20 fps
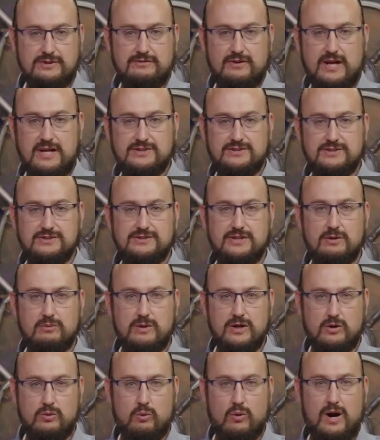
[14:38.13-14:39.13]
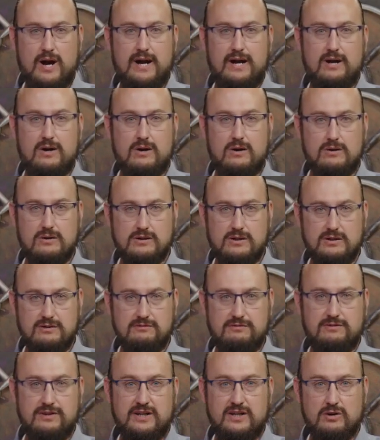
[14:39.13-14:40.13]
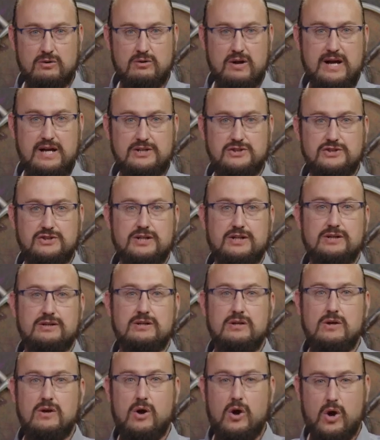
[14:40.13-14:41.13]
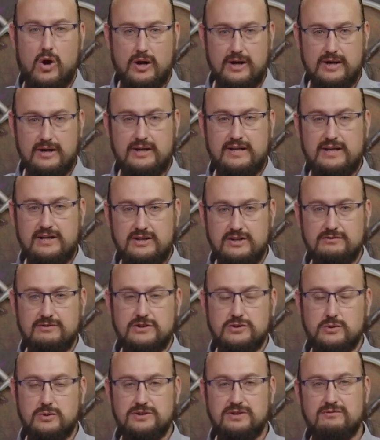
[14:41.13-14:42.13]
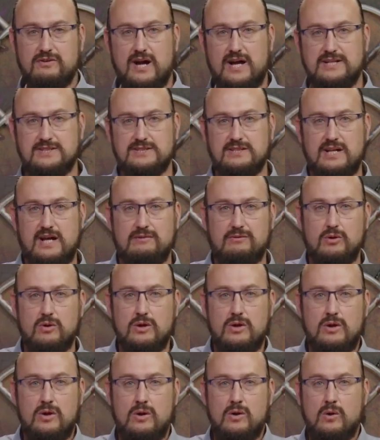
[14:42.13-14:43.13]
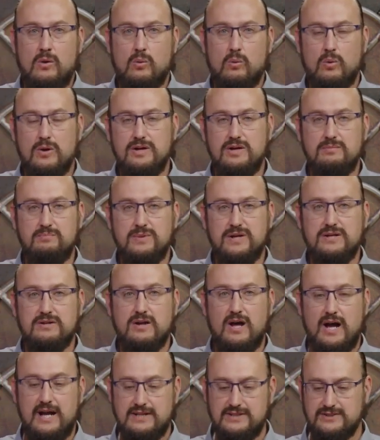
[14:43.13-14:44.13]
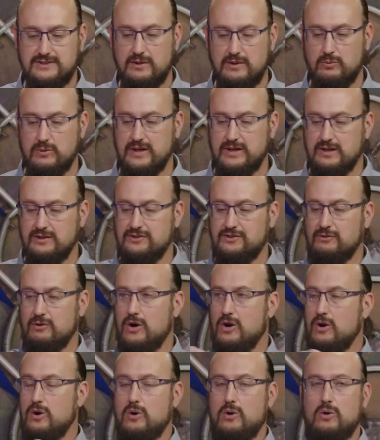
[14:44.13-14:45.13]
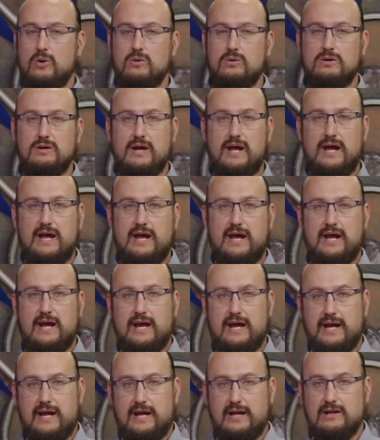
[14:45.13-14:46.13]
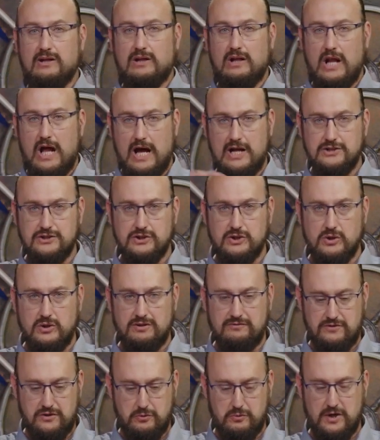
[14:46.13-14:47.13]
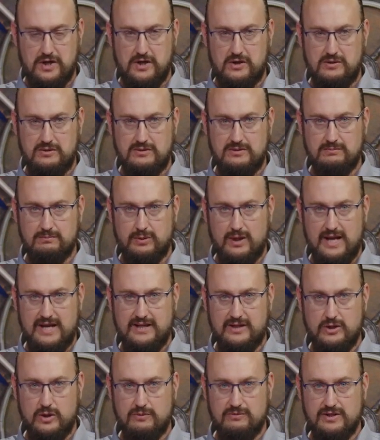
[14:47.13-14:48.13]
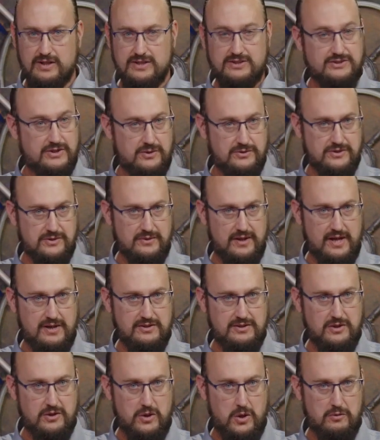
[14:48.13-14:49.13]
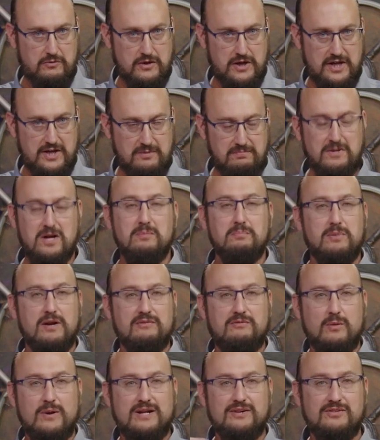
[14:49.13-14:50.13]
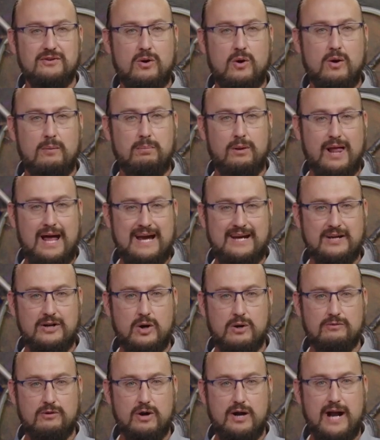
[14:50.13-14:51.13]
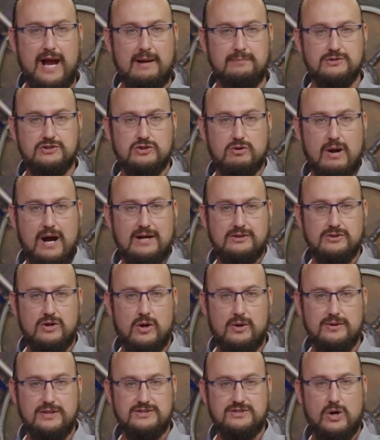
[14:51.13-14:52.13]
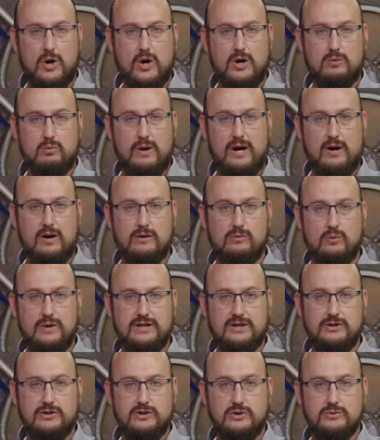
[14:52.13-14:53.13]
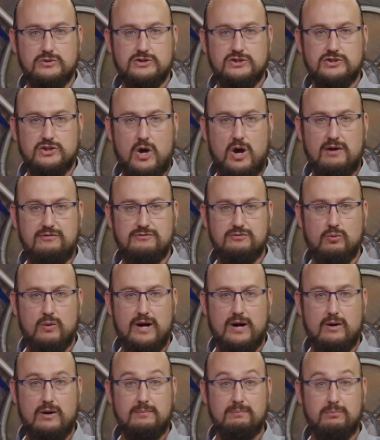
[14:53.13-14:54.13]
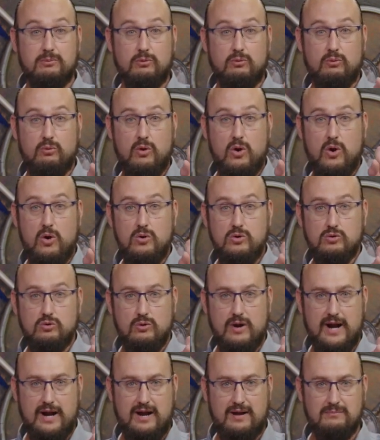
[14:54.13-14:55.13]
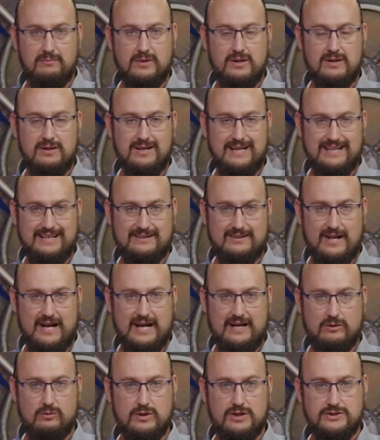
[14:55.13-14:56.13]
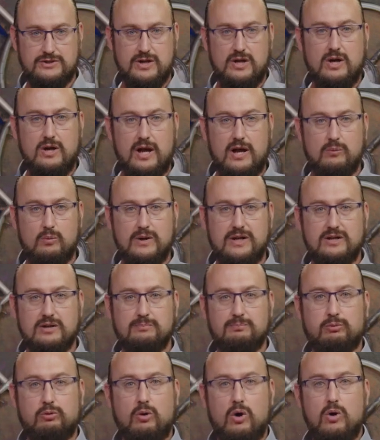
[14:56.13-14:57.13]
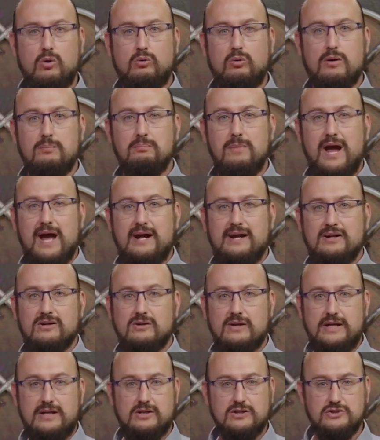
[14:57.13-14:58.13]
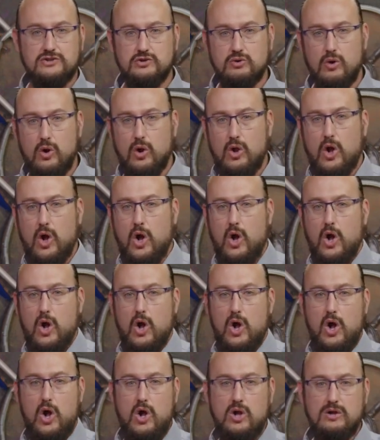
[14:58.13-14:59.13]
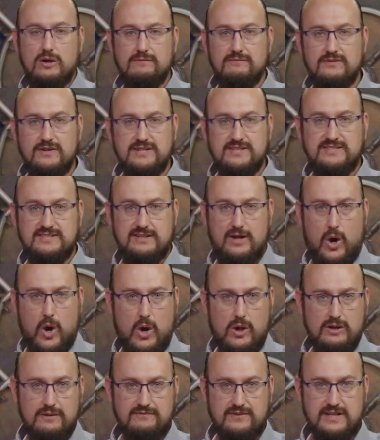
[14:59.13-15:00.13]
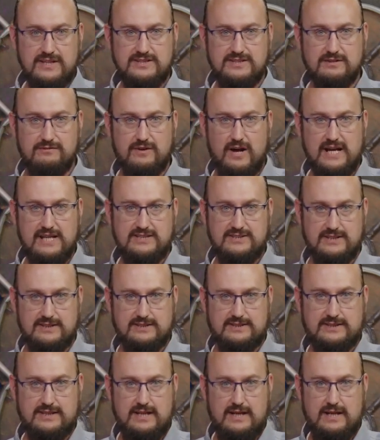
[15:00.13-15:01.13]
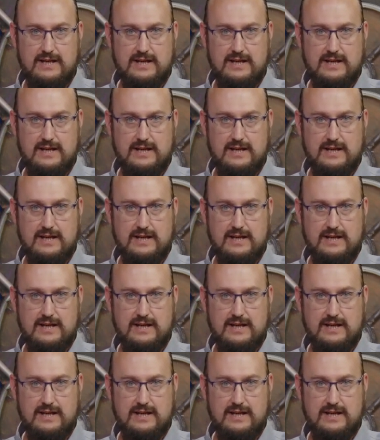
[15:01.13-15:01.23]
devices that require configuration on an individual device level. Wouldn't it be nice that we could throw a logical, if you will, blanket over these? Don't do that, you'll overheat them. But if we could throw a blanket over and abstract all this hardware, and we could use software and programming language, and we could programmatically control all of these devices,